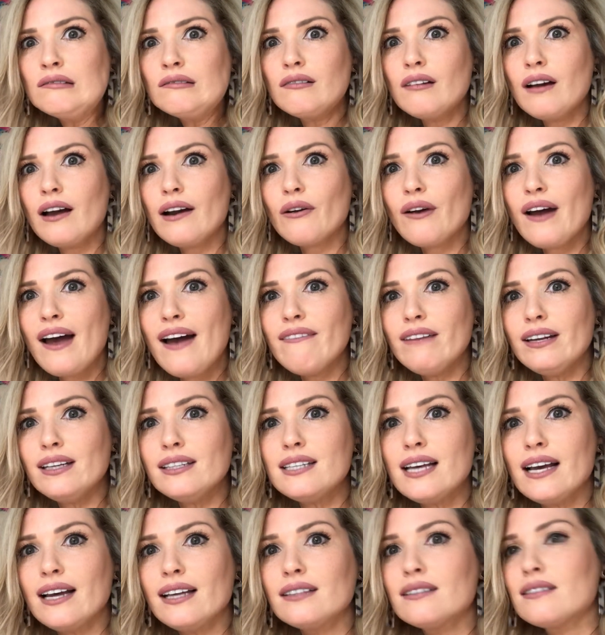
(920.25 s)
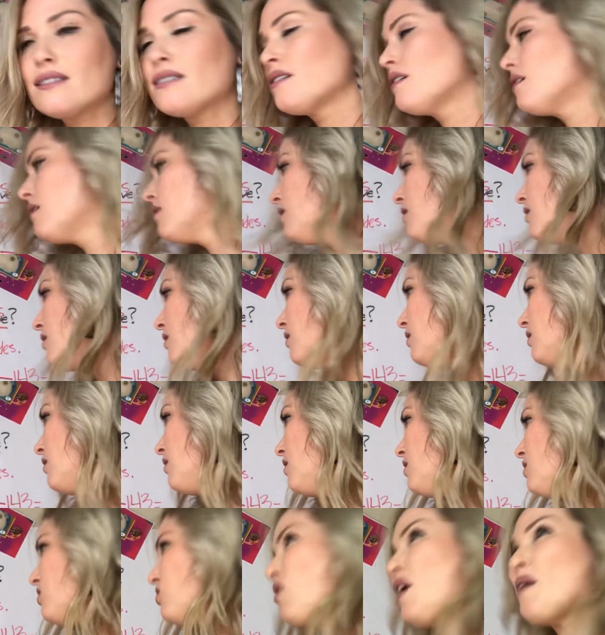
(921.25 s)
I don't have any 10s.
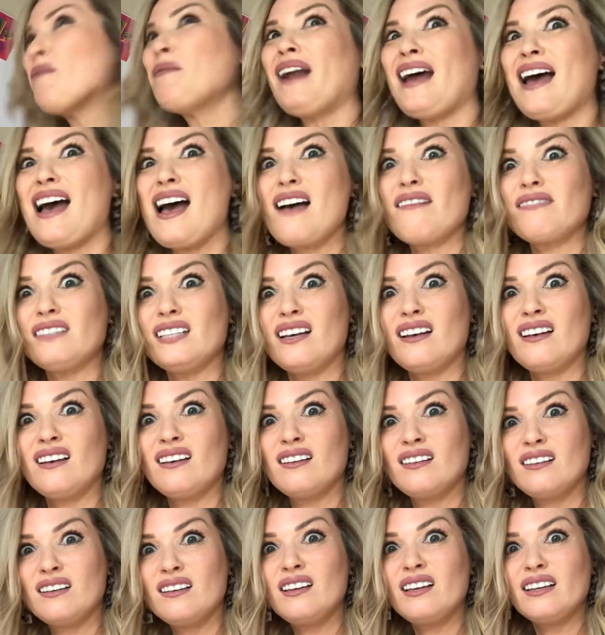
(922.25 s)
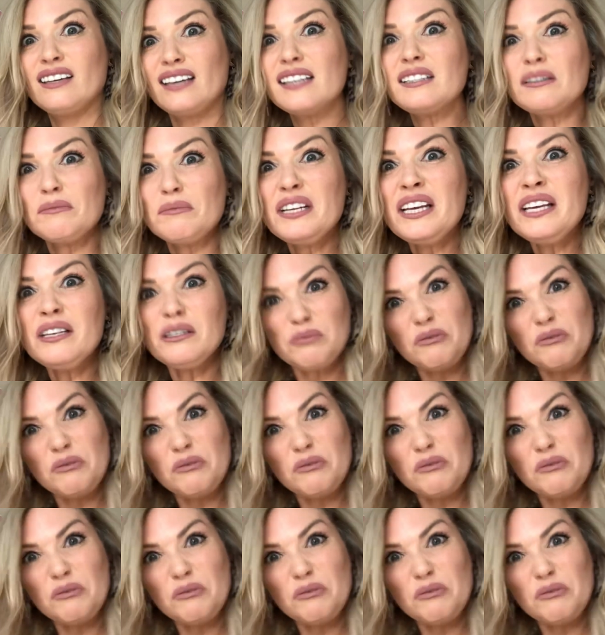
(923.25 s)
So I'm going to have to get some 10s